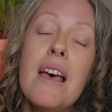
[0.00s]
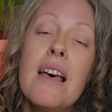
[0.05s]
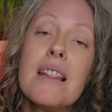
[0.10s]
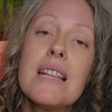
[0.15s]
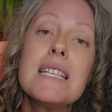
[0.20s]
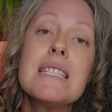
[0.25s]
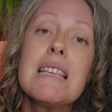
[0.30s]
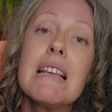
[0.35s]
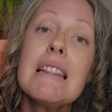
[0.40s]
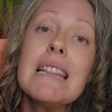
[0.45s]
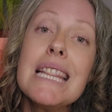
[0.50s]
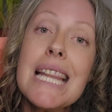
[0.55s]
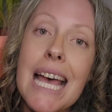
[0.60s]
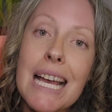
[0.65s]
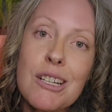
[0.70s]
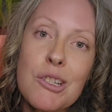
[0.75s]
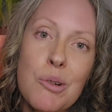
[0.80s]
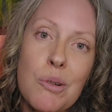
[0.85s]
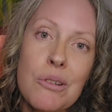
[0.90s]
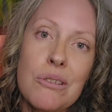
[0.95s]
This
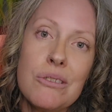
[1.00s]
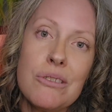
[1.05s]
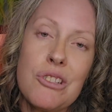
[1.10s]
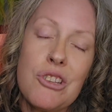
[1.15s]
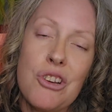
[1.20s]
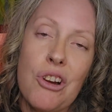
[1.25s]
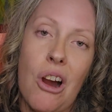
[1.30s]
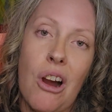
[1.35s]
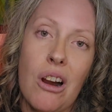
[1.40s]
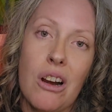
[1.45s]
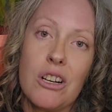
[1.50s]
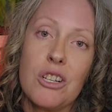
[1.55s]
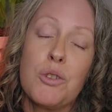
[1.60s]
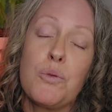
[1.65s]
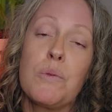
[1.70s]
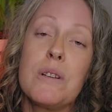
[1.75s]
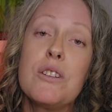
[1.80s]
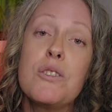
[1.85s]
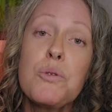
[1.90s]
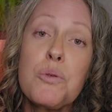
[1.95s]
electrical charge,
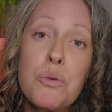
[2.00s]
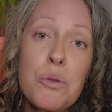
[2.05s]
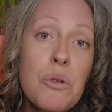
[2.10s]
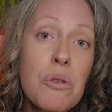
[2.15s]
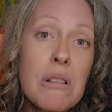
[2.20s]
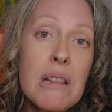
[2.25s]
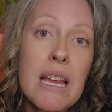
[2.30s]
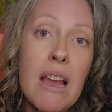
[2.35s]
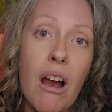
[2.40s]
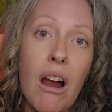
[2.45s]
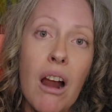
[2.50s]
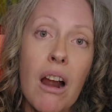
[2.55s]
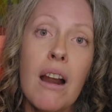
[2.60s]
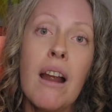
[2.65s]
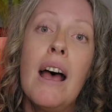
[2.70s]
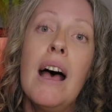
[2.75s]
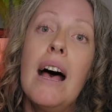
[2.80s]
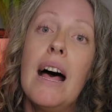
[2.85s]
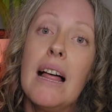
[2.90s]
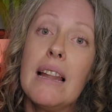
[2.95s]
we truly are
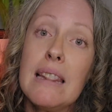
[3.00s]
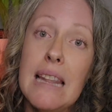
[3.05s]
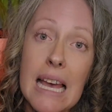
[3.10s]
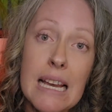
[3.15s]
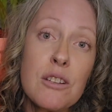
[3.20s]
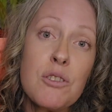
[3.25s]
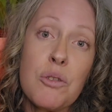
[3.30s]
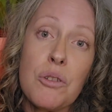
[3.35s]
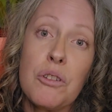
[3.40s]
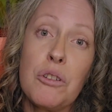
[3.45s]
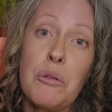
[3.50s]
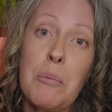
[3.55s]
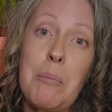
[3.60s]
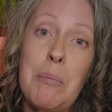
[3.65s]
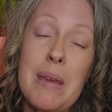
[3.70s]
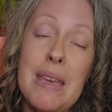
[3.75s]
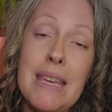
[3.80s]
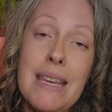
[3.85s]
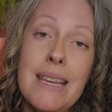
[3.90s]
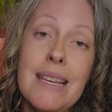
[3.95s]
electrical
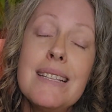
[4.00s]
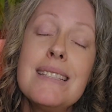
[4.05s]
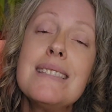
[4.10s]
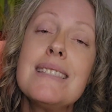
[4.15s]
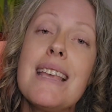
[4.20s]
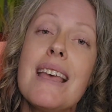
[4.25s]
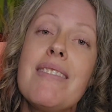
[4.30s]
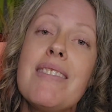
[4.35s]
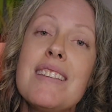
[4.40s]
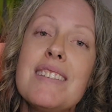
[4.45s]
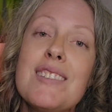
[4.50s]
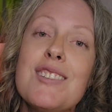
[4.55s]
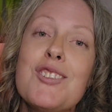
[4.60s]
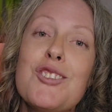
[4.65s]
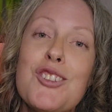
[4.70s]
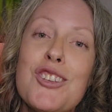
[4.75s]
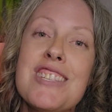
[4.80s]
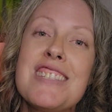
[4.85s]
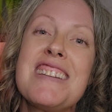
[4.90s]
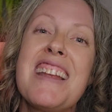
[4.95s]
beings and this is
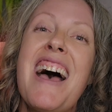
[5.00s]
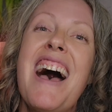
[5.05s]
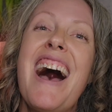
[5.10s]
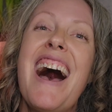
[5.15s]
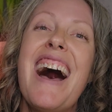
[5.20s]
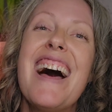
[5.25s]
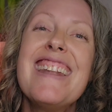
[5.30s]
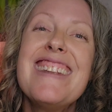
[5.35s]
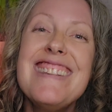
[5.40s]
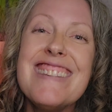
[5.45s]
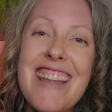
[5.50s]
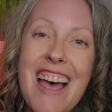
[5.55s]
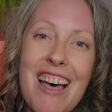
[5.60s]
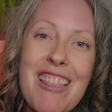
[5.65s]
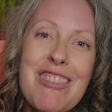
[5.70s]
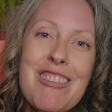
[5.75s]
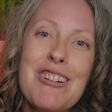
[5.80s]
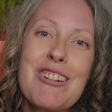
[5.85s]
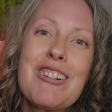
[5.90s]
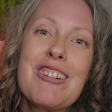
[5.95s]
just
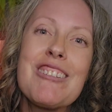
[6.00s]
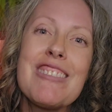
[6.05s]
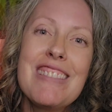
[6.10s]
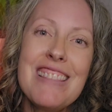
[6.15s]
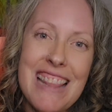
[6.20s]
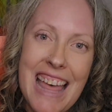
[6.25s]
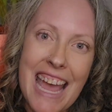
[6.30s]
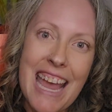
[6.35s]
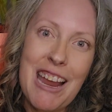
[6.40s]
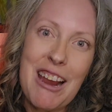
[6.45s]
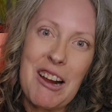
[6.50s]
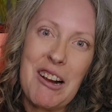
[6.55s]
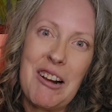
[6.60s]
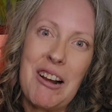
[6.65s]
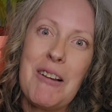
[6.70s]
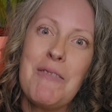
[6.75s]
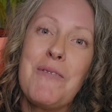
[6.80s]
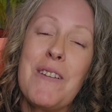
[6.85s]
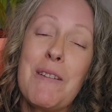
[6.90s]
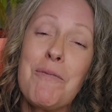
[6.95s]
another layer
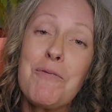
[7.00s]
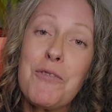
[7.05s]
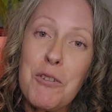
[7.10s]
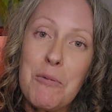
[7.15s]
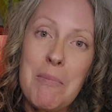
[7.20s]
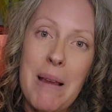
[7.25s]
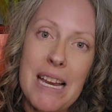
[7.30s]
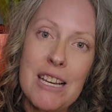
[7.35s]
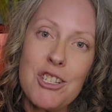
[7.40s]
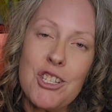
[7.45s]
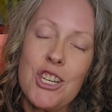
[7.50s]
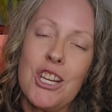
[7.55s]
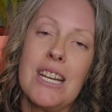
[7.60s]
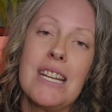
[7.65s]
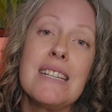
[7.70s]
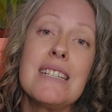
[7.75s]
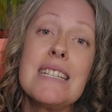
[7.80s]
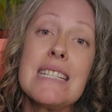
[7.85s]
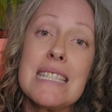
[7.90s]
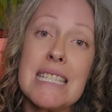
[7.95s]
of information
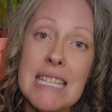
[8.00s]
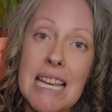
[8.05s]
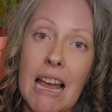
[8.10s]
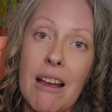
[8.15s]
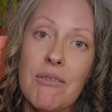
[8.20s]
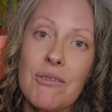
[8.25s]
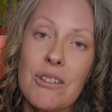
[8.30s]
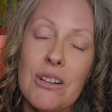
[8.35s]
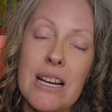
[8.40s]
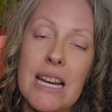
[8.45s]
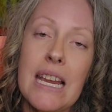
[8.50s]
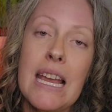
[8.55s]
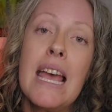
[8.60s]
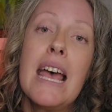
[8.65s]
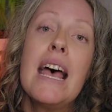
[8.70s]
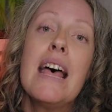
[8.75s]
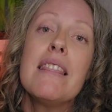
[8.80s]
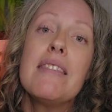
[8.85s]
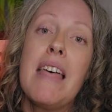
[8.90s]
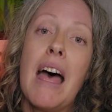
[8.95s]
and discovery
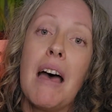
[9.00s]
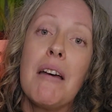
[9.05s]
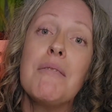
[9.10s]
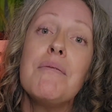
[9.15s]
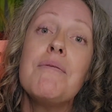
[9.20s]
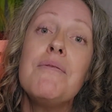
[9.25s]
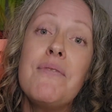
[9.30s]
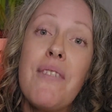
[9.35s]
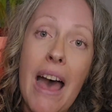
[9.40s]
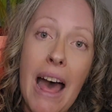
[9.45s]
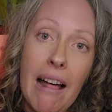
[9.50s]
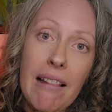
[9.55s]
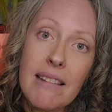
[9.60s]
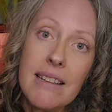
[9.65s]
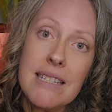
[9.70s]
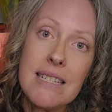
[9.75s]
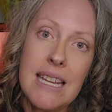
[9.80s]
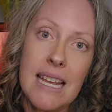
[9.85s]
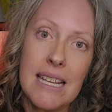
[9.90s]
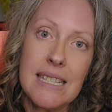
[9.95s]
that
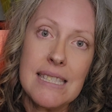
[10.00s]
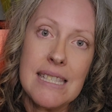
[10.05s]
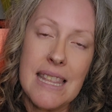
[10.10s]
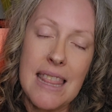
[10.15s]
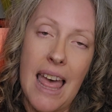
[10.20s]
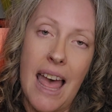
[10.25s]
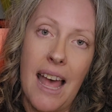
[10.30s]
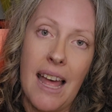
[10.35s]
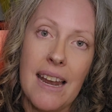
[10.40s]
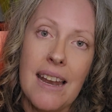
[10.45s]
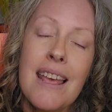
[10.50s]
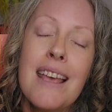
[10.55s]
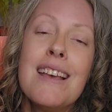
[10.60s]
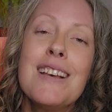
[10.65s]
validates that.